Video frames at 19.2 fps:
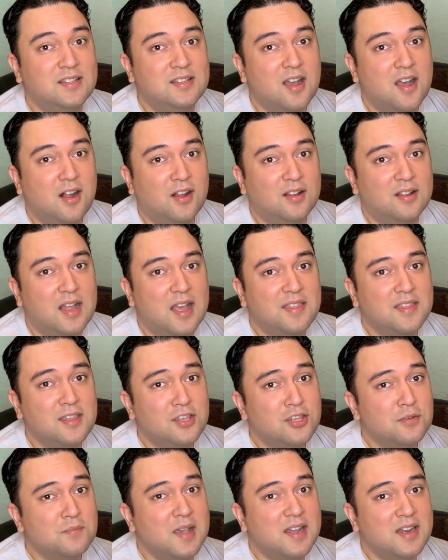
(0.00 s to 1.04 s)
doll, I
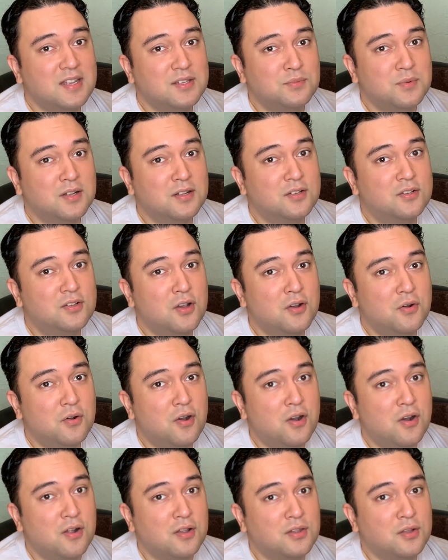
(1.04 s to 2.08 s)
think you might as well go
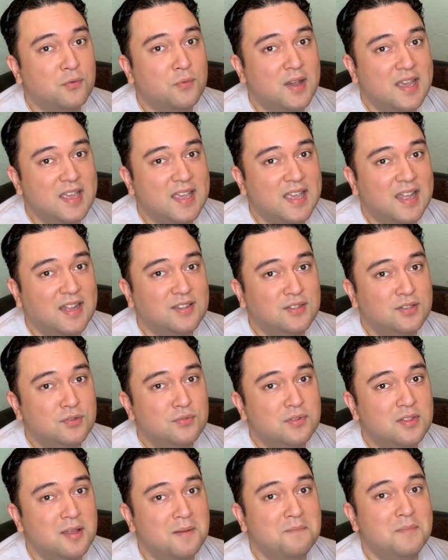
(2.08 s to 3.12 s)
all the way and
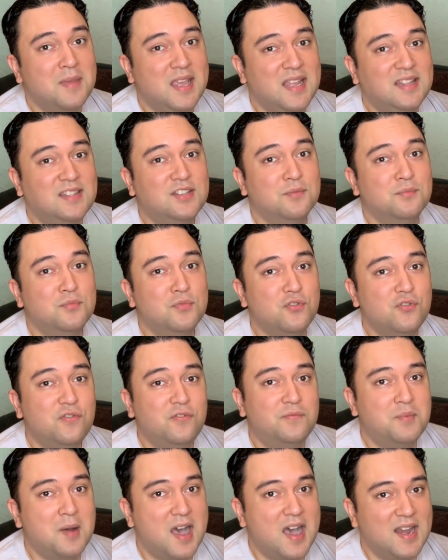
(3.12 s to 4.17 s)
do the made to
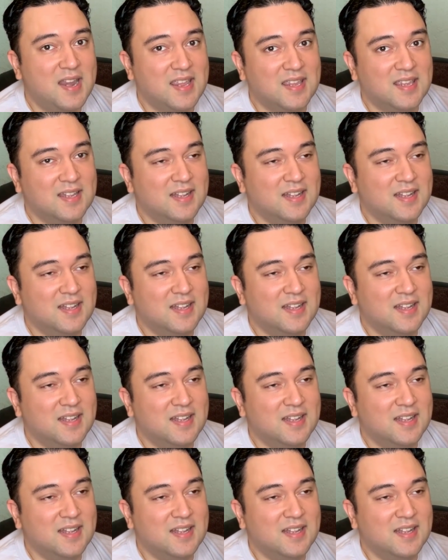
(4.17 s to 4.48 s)
move body.